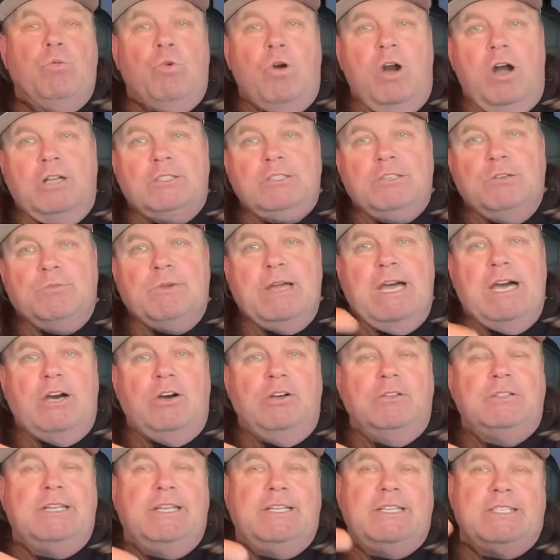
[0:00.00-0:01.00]
walked
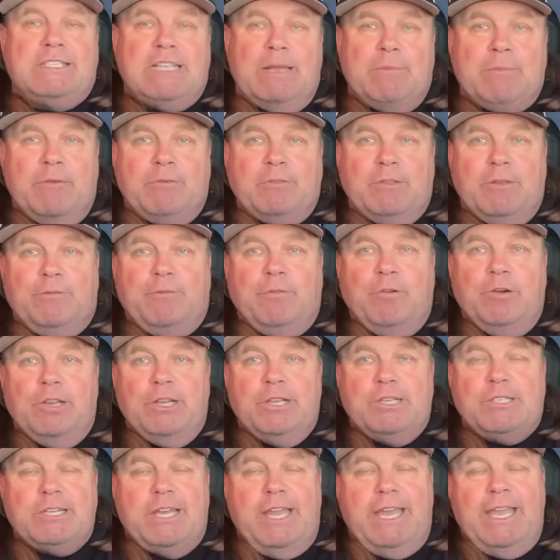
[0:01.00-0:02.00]
around and some of the
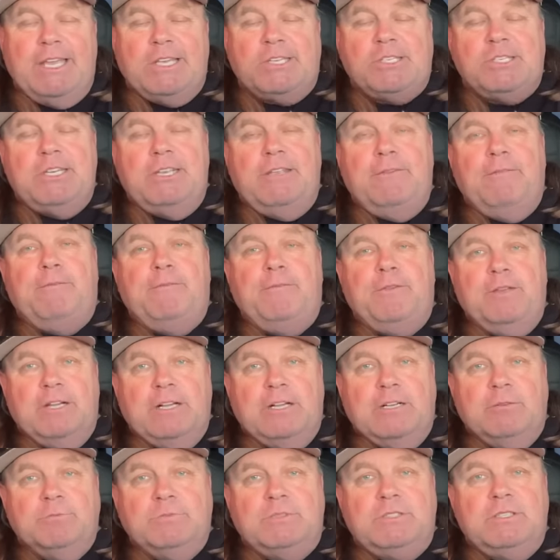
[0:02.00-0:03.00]
footage I actually
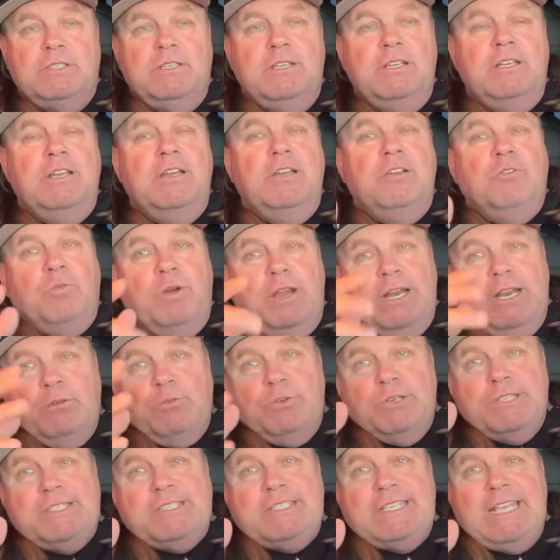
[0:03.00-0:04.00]
filmed when it
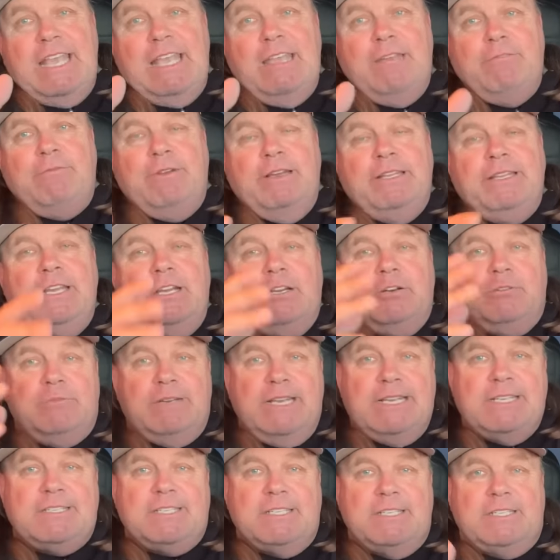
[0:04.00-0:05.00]
was saved, when they
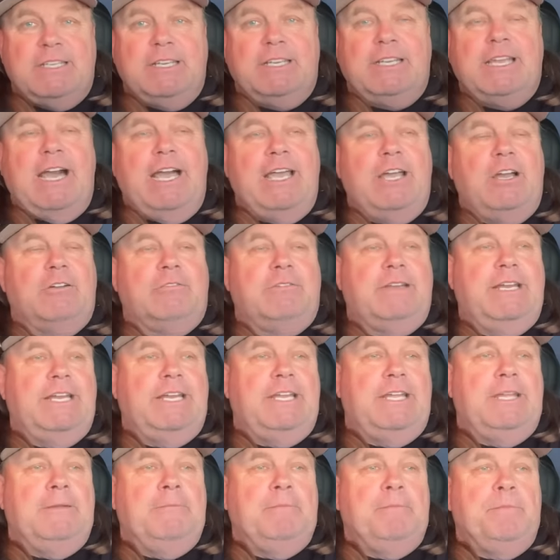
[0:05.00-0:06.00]
arrested the guy
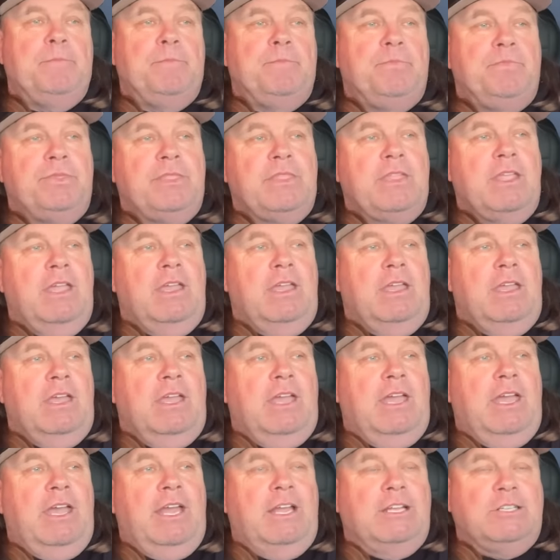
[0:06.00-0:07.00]
already.
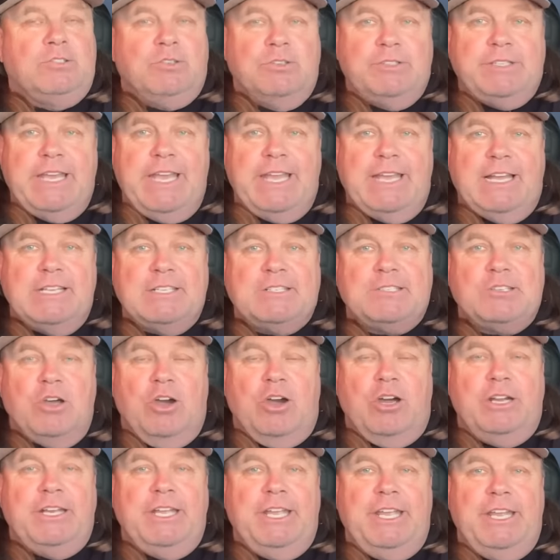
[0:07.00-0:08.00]
And today I
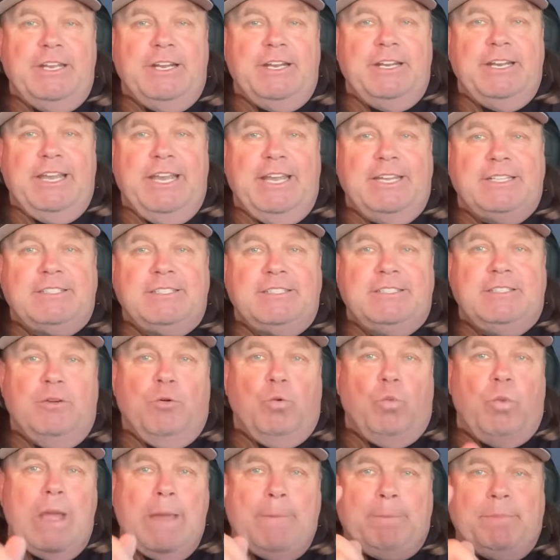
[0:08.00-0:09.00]
saw on the internet the
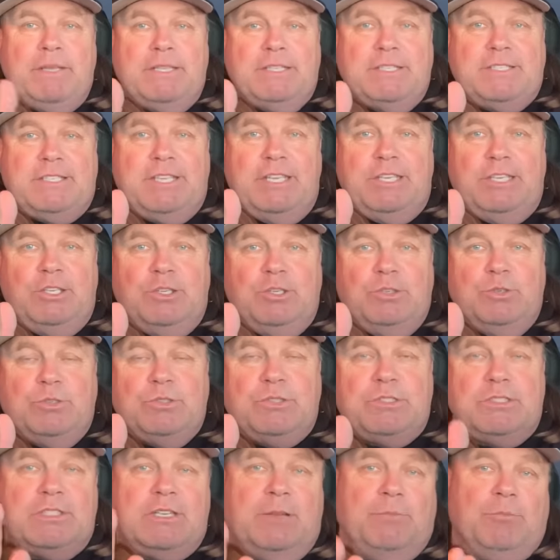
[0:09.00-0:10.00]
weapons he
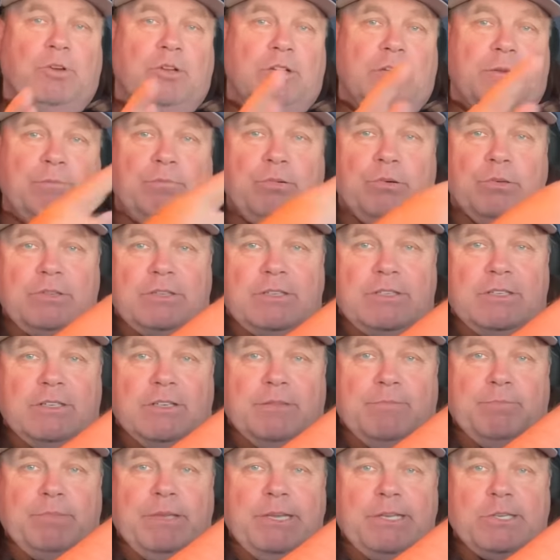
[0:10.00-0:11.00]
used. I'm going to put
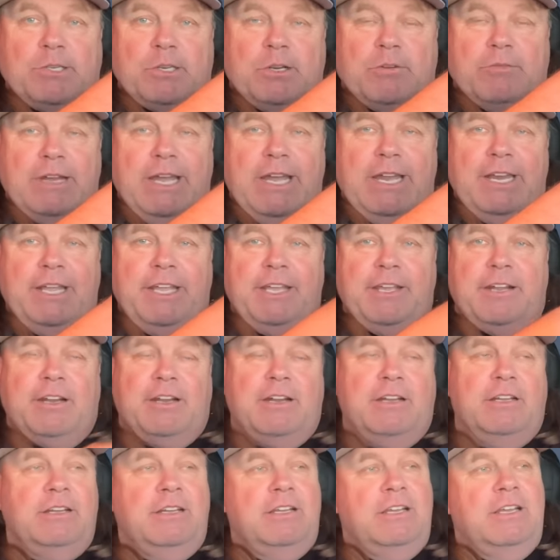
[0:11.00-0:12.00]
the picture right
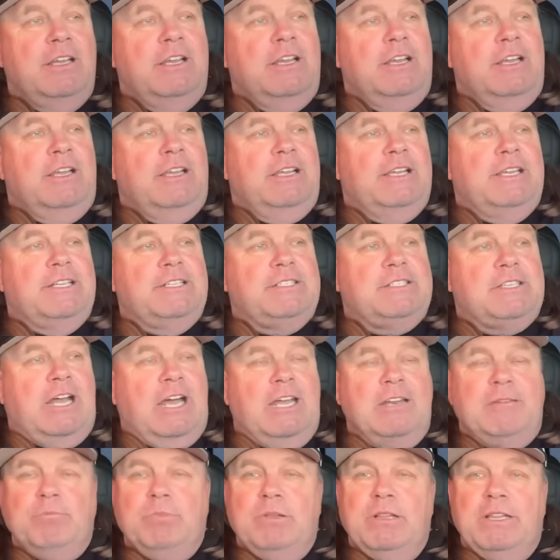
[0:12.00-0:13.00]
here. It's
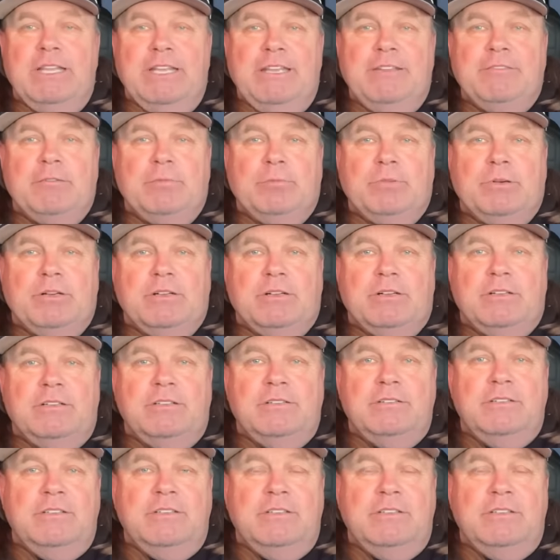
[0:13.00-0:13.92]
unbelievable.